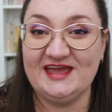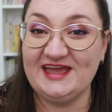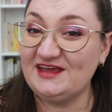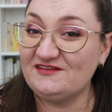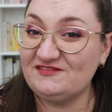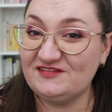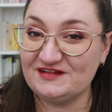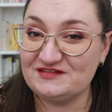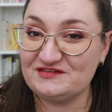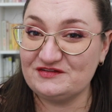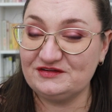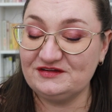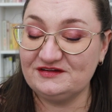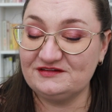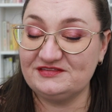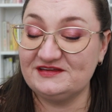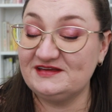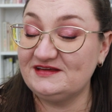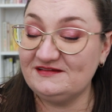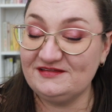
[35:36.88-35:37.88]
If that's not your
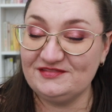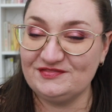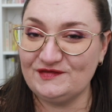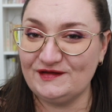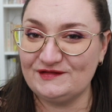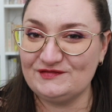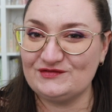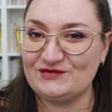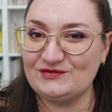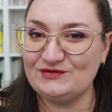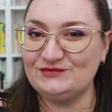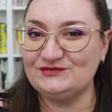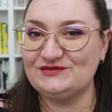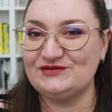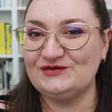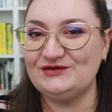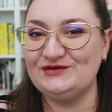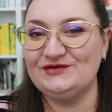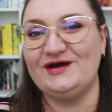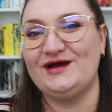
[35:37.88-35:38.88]
thing, that's cool
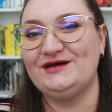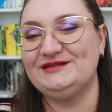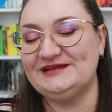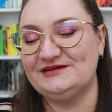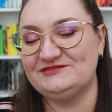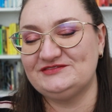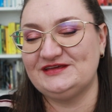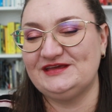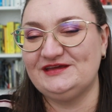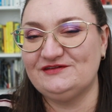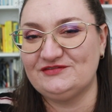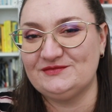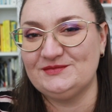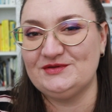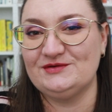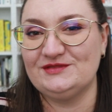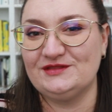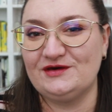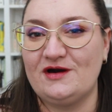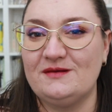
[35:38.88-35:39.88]
too. I'd love to hear from
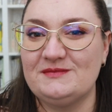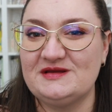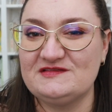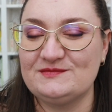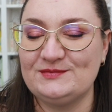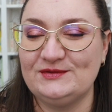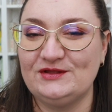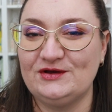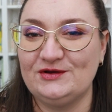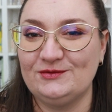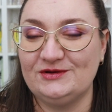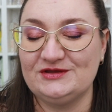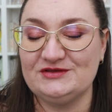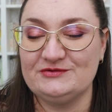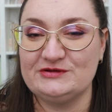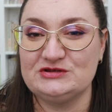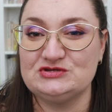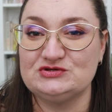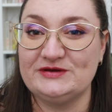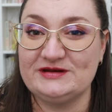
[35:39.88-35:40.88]
you in the comments below what you
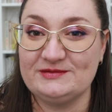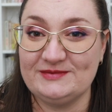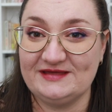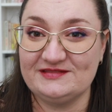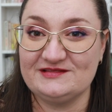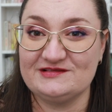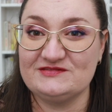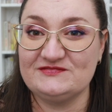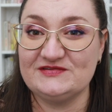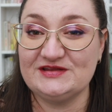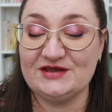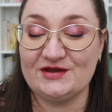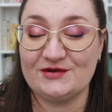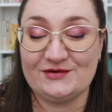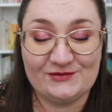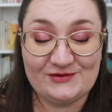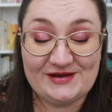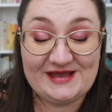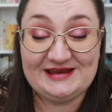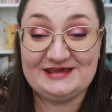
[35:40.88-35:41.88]
enjoyed about this video
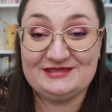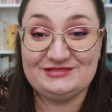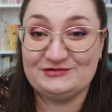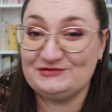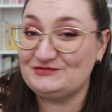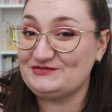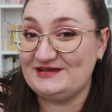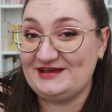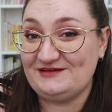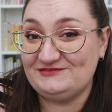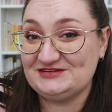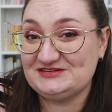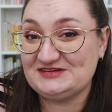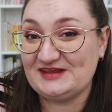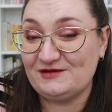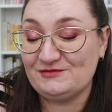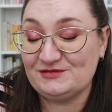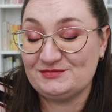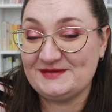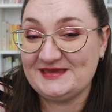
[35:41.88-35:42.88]
or any thoughts you have to
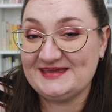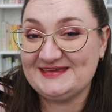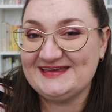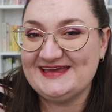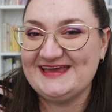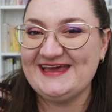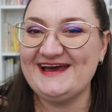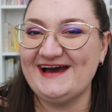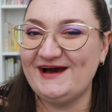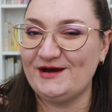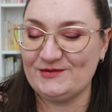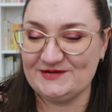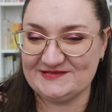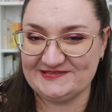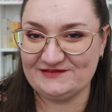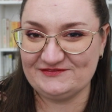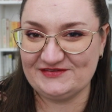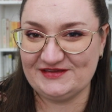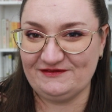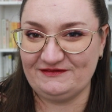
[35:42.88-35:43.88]
share with me. I always
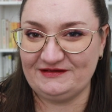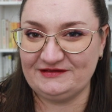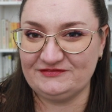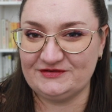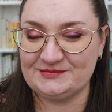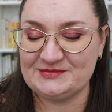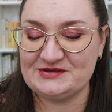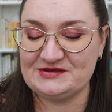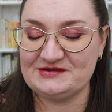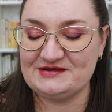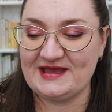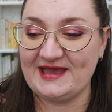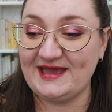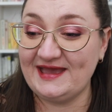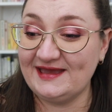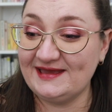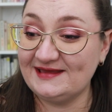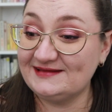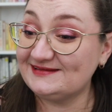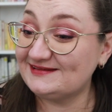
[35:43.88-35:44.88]
love hearing from you.
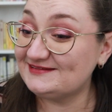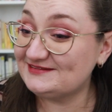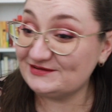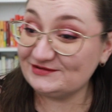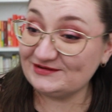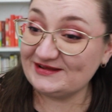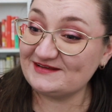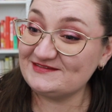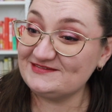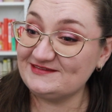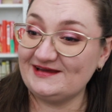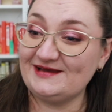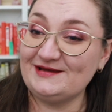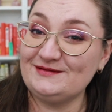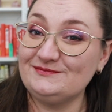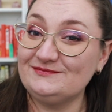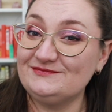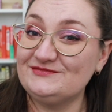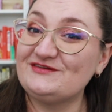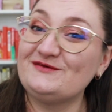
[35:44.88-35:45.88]
And until next
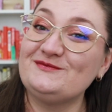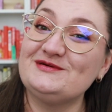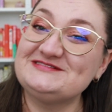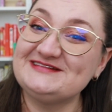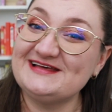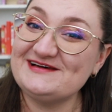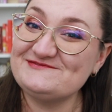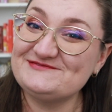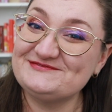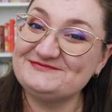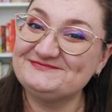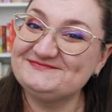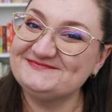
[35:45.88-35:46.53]
time, so much love.